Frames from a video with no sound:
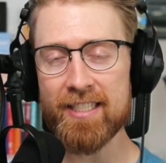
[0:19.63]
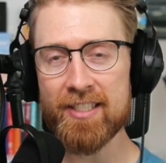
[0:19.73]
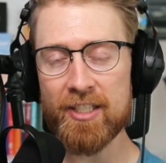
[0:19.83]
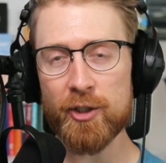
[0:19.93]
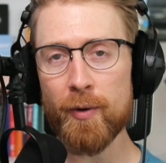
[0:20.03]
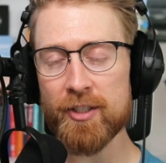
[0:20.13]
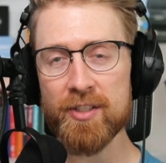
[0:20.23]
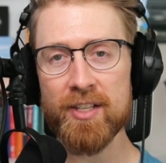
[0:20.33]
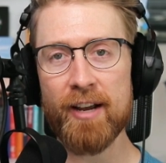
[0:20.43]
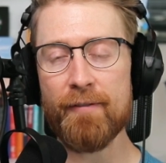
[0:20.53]

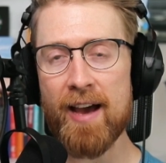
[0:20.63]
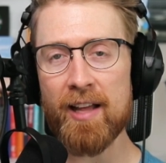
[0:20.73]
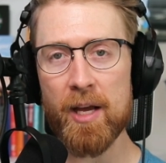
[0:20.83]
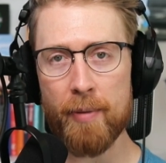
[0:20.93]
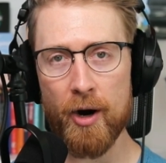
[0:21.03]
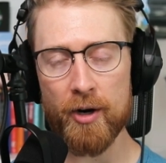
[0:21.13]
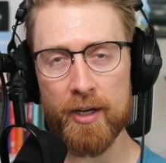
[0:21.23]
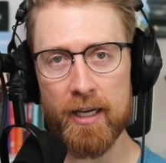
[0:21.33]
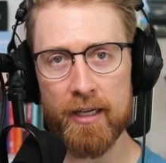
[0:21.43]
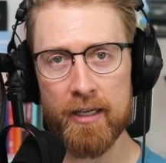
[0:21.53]
situations like valet
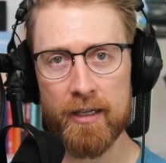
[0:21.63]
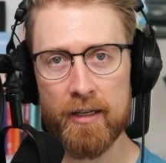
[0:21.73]
parking